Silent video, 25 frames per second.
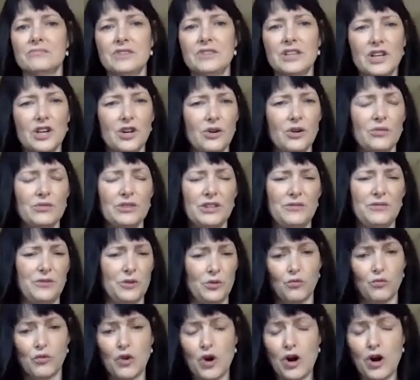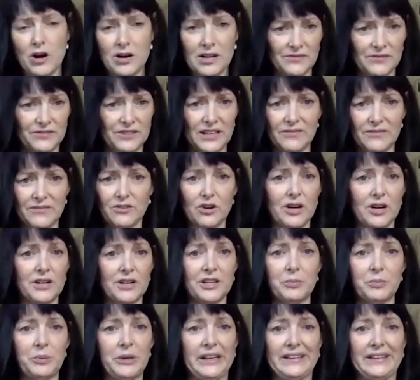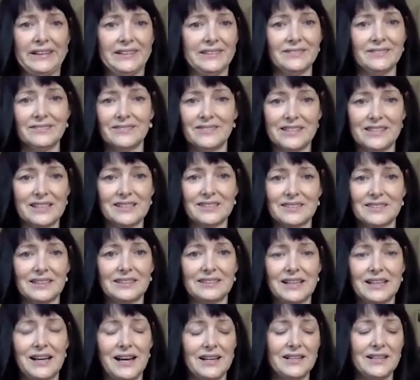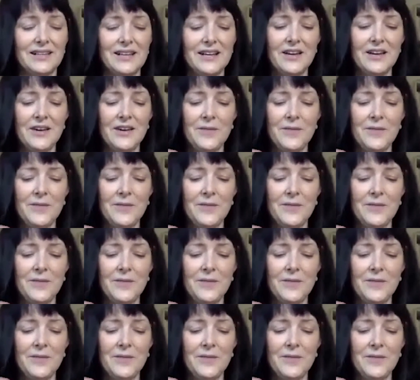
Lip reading: They feel wrong if they have chronic pain, things like that.